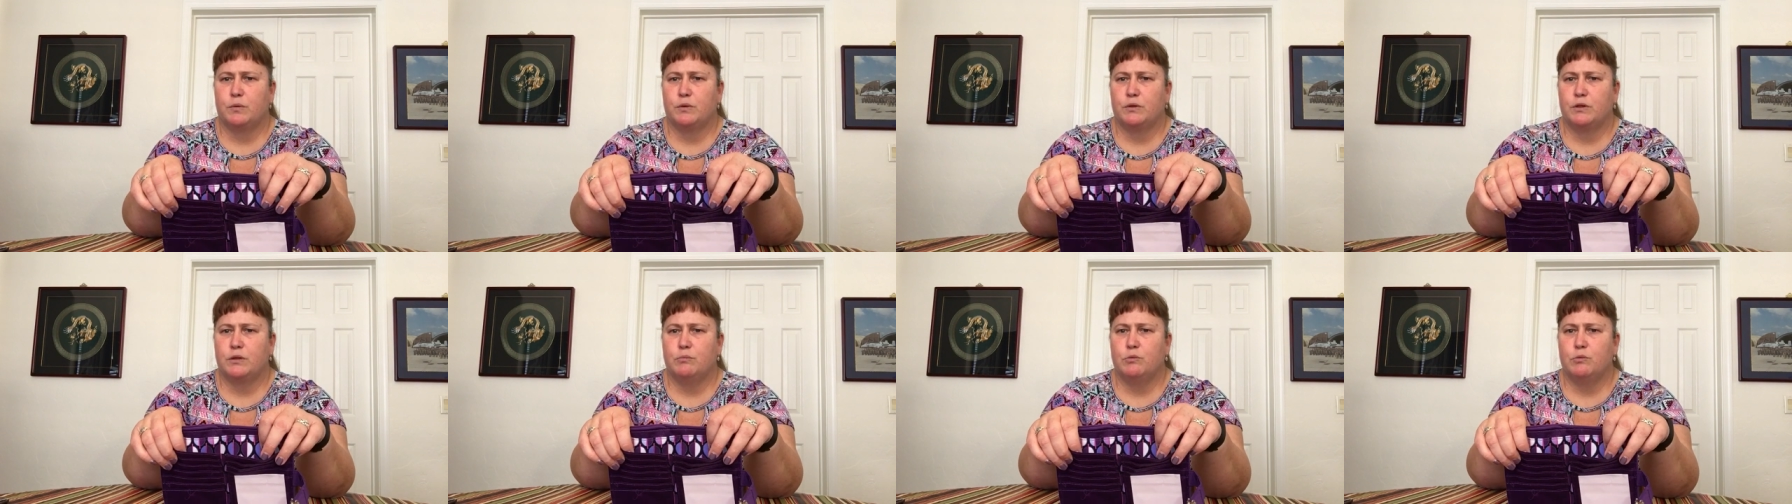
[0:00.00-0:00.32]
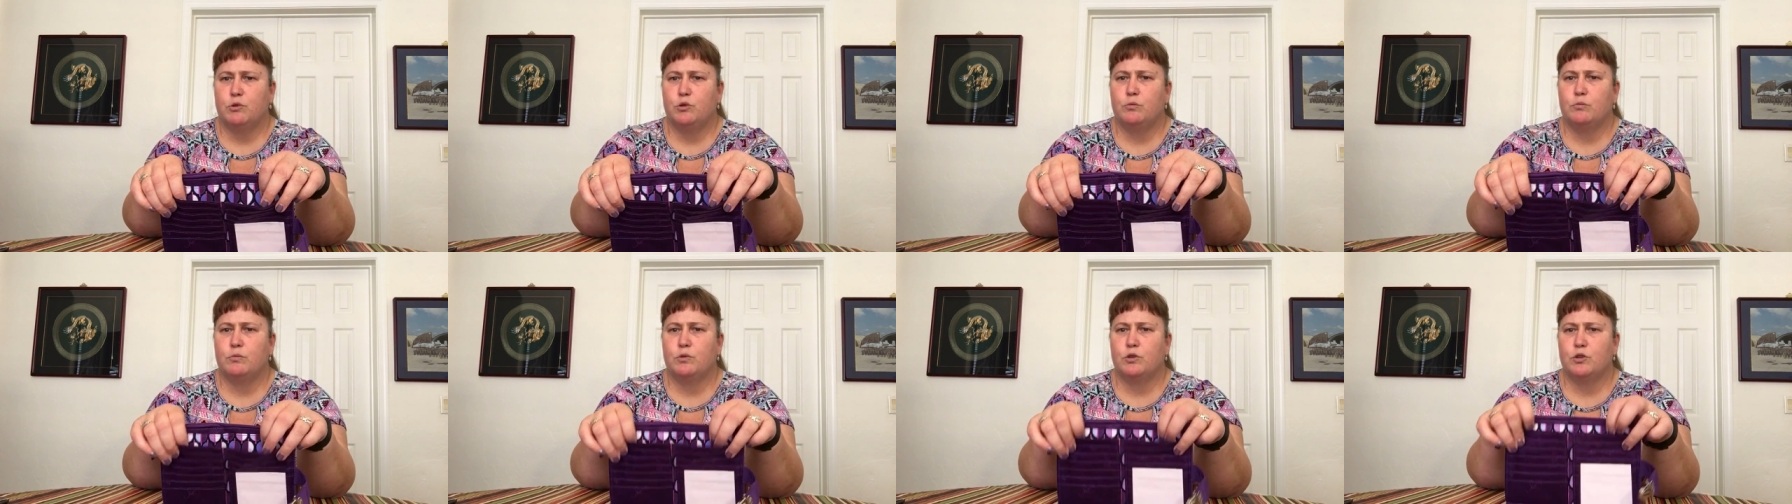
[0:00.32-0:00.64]
with the
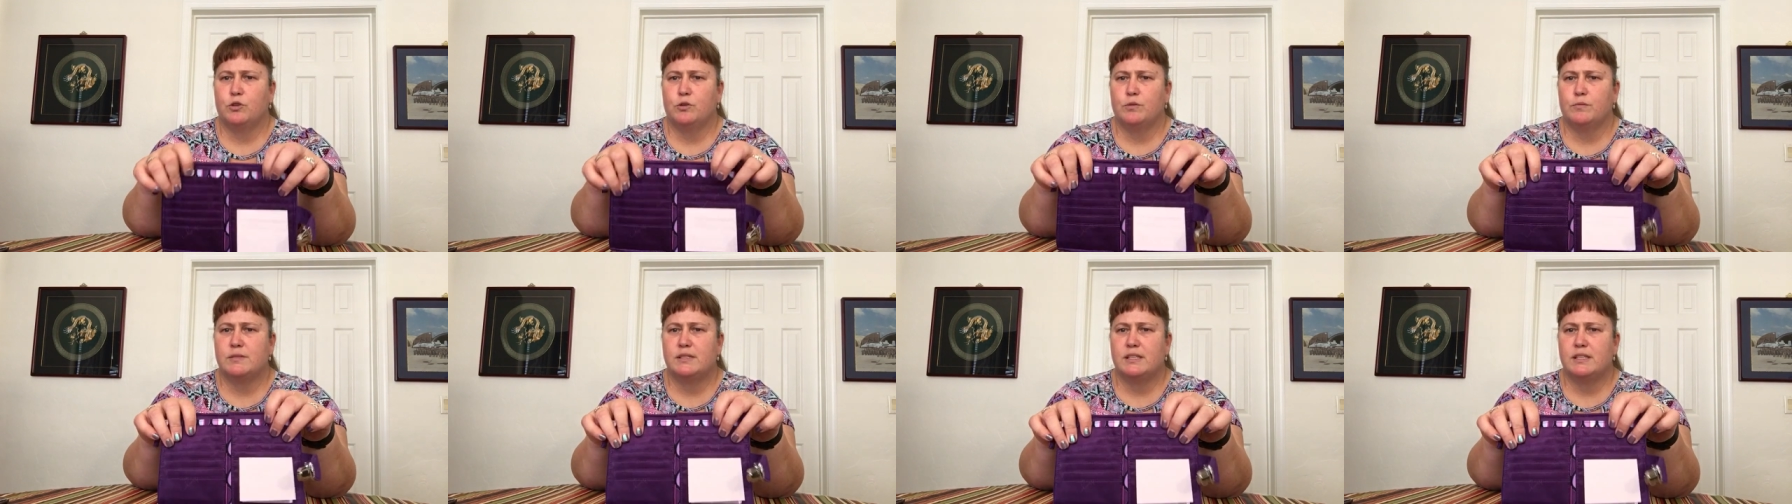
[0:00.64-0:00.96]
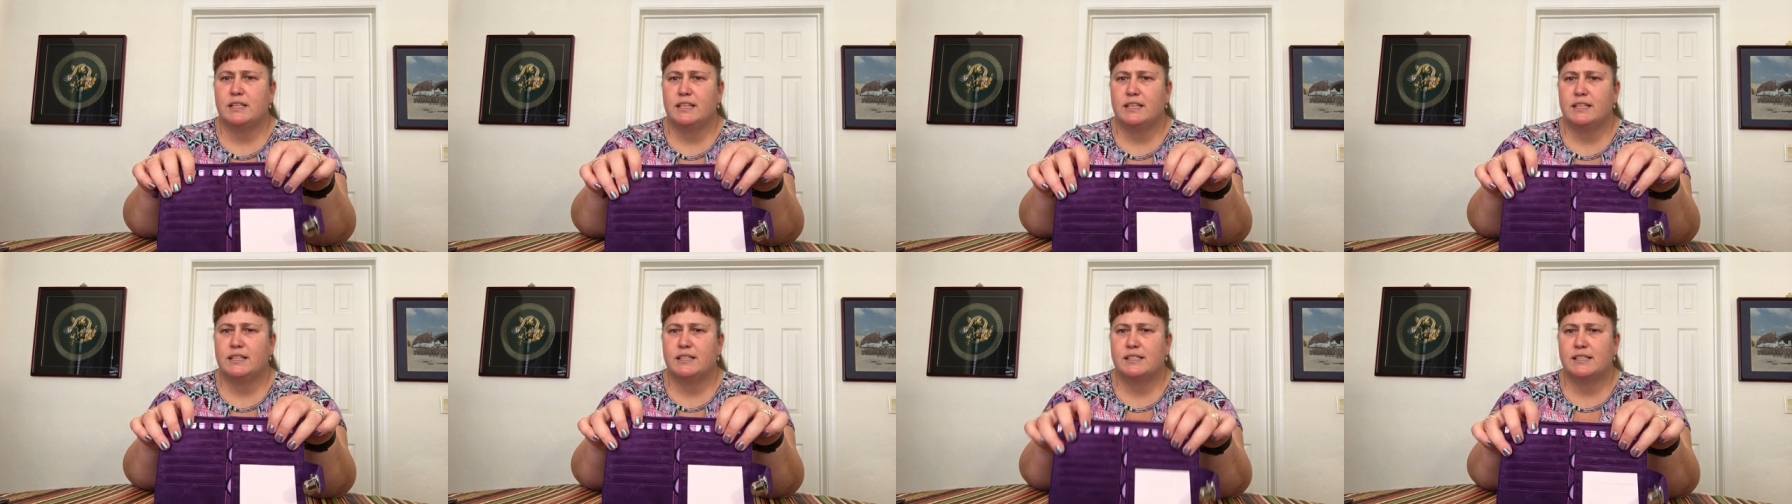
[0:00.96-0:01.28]
moon blooms
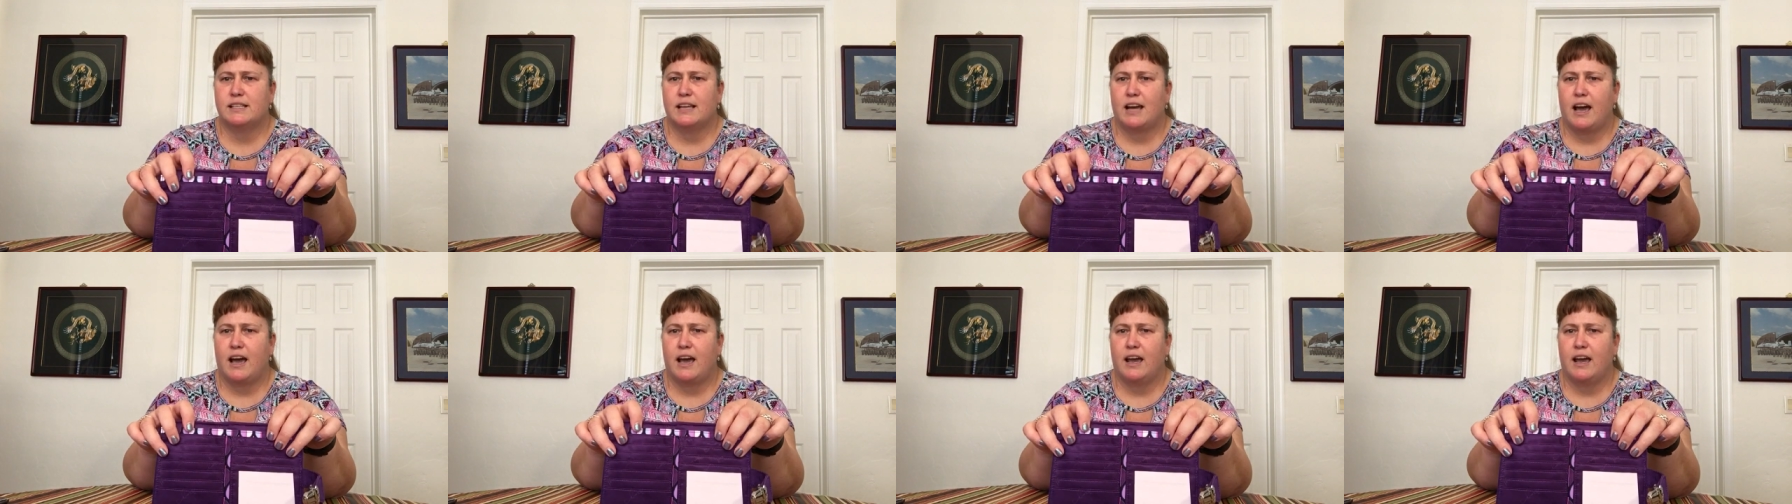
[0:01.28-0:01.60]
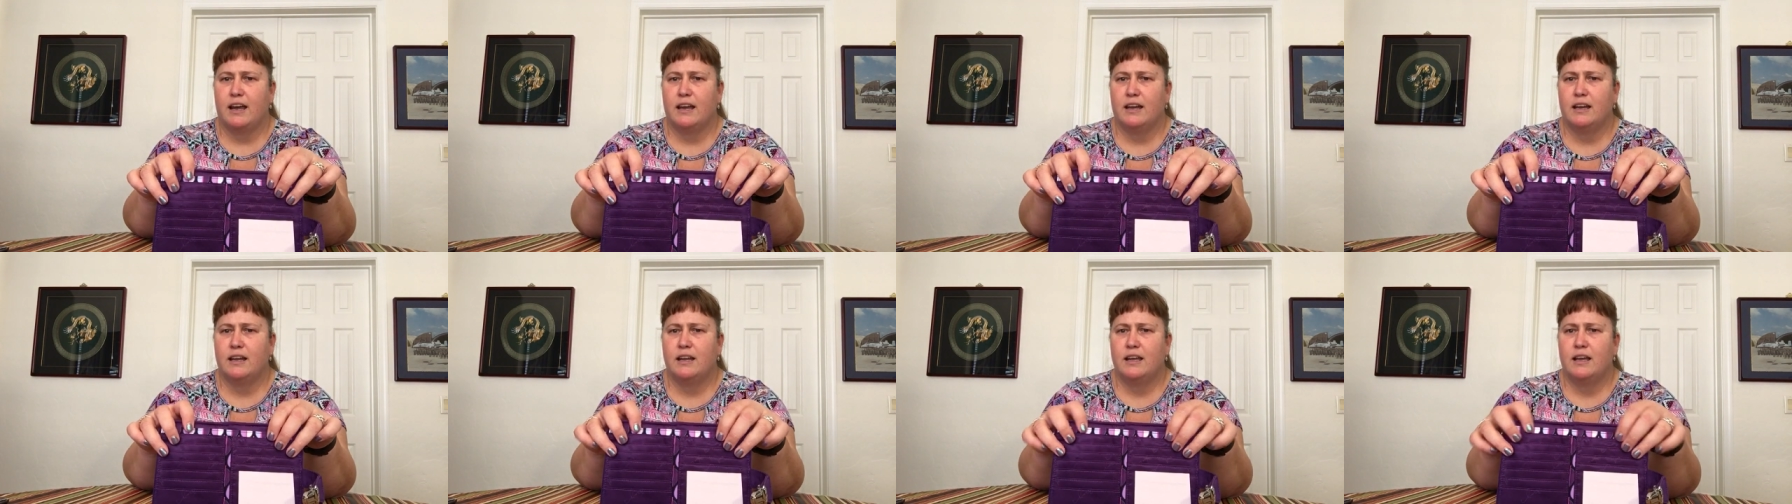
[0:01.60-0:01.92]

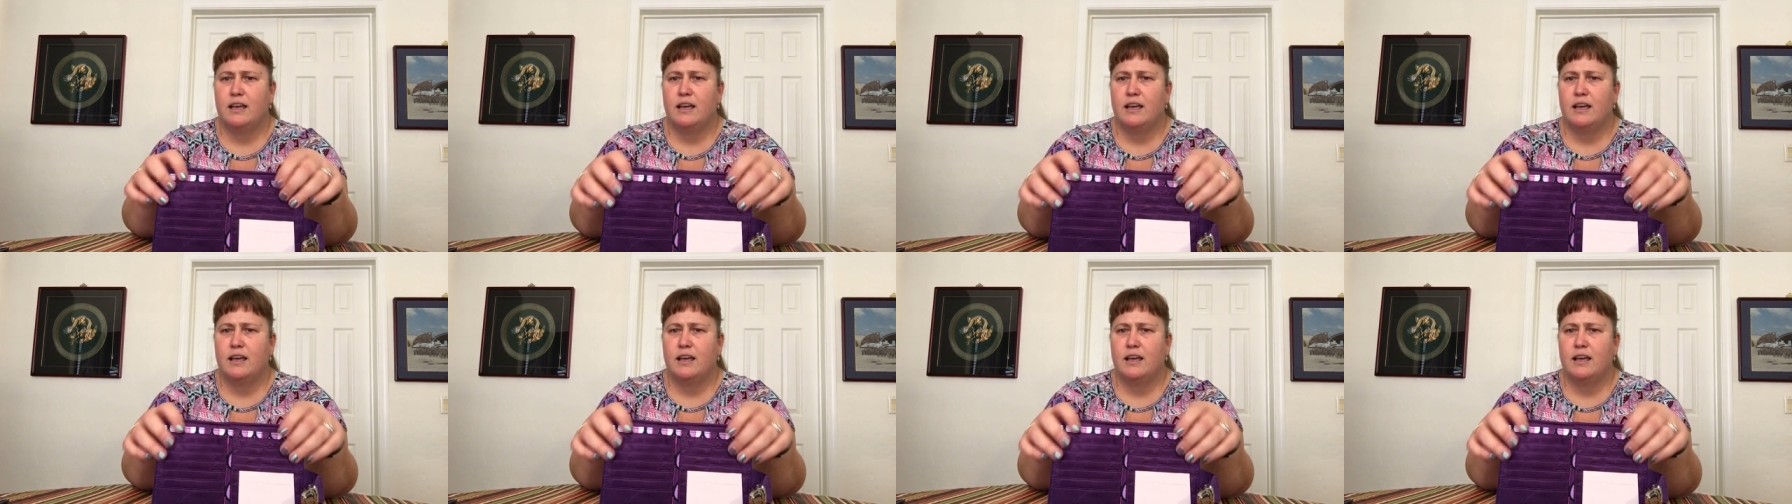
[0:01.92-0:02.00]
inside.